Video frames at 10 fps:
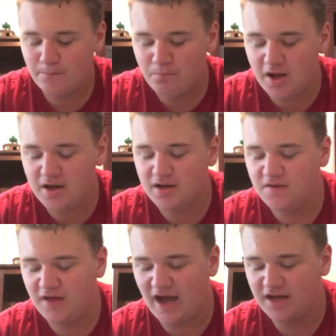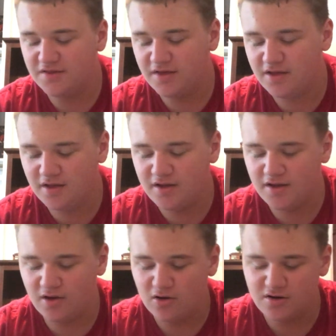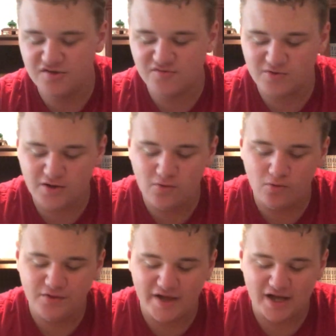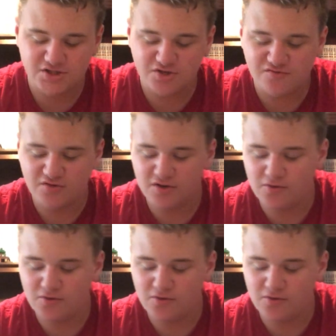But the art is really cool. The action is really